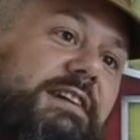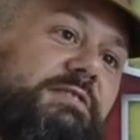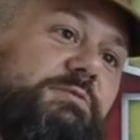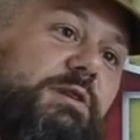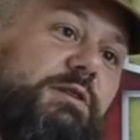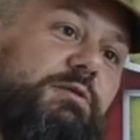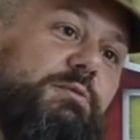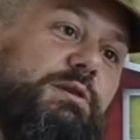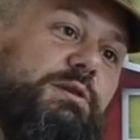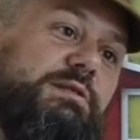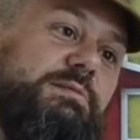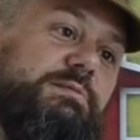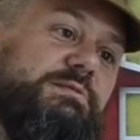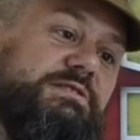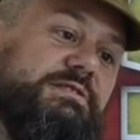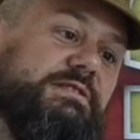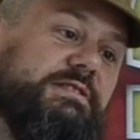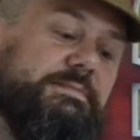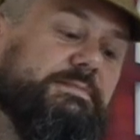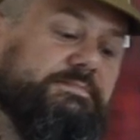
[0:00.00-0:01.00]

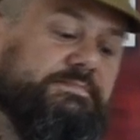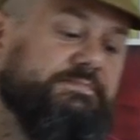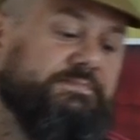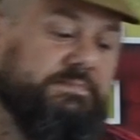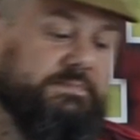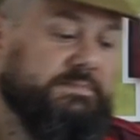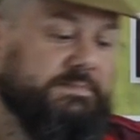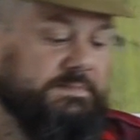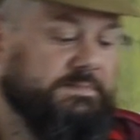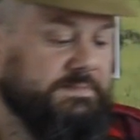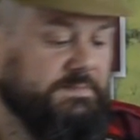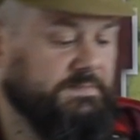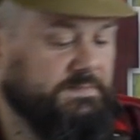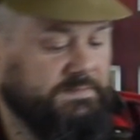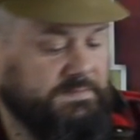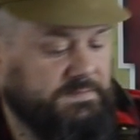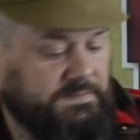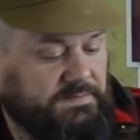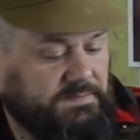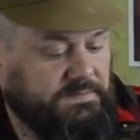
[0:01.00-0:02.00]

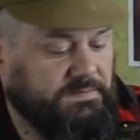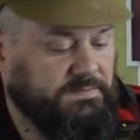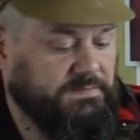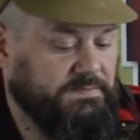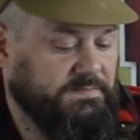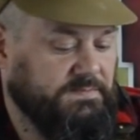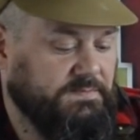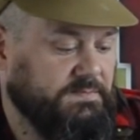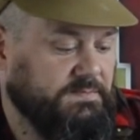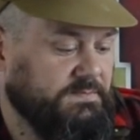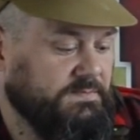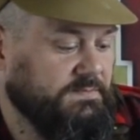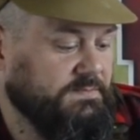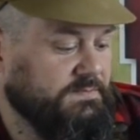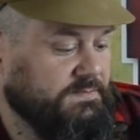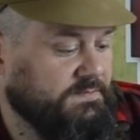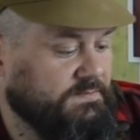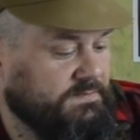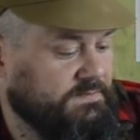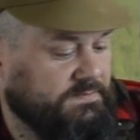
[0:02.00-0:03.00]

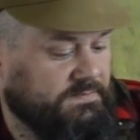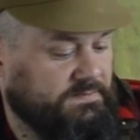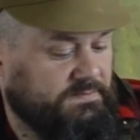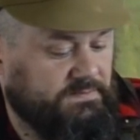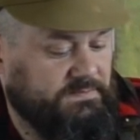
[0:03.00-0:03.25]
This person isn't speaking.